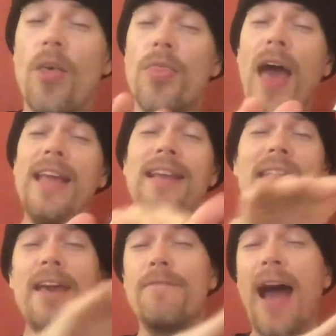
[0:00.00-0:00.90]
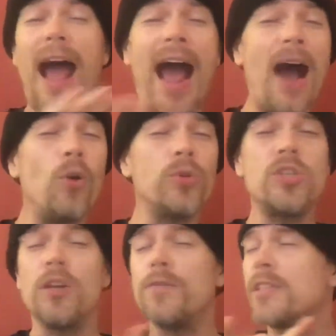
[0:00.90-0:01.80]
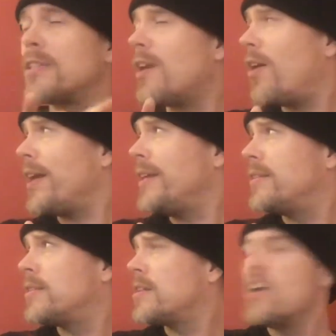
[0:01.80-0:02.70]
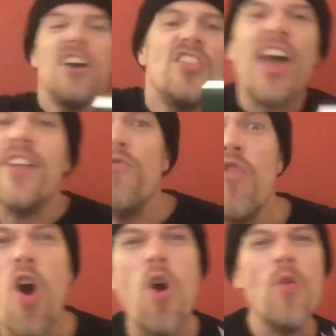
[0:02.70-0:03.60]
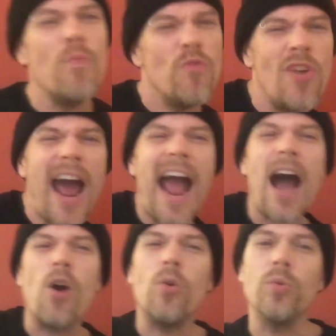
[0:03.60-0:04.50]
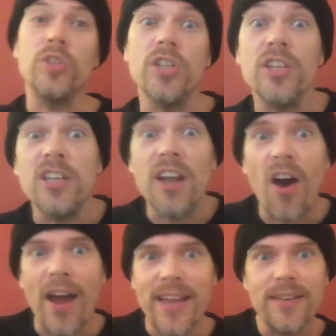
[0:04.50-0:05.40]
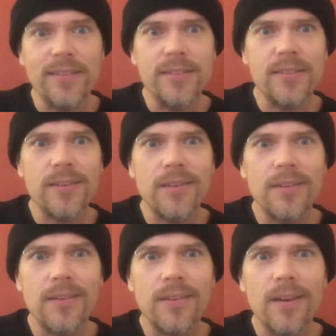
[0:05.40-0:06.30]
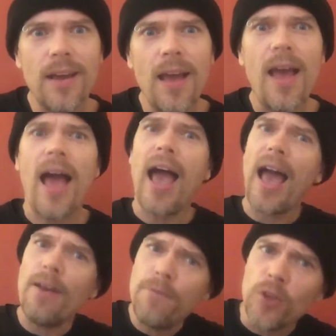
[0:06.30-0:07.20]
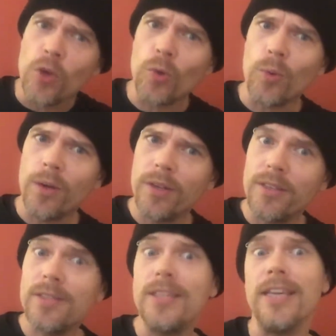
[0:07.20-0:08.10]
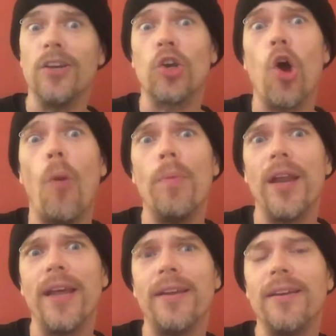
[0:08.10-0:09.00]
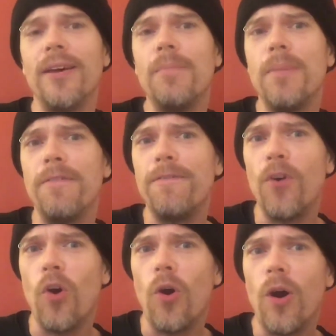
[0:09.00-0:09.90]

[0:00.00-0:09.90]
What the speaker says: They live out of sight. They roam round at night. Have you seen a goblin before?